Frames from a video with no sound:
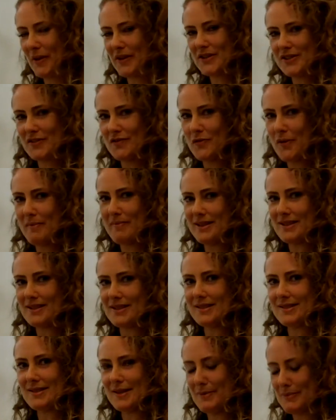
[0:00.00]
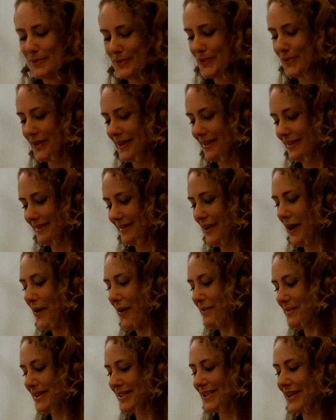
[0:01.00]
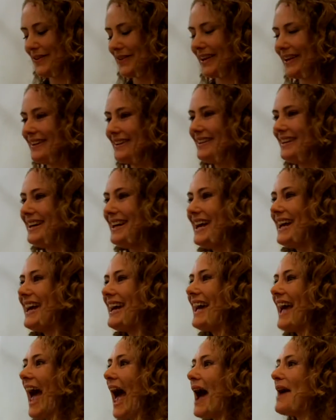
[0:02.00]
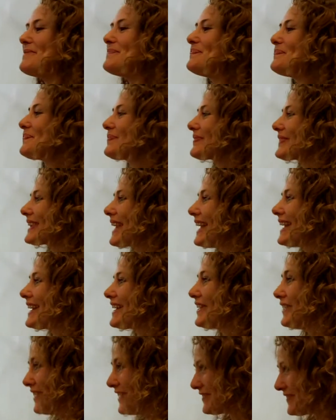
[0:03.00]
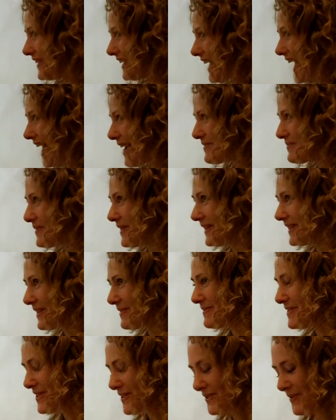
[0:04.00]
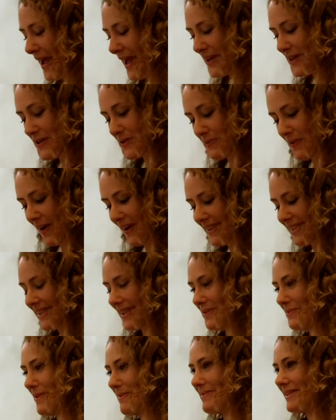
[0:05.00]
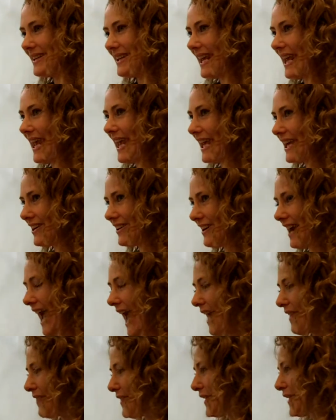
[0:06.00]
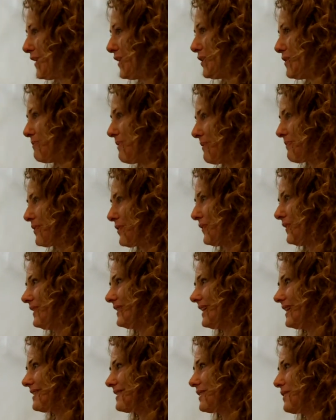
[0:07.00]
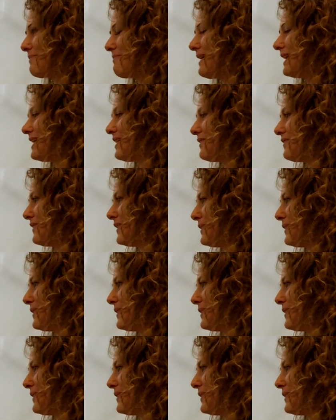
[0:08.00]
bunch of women to stop talking. No, I'm just joking. Good evening and welcome to Enterprising Women here at the Cube. I'm thrilled that so many of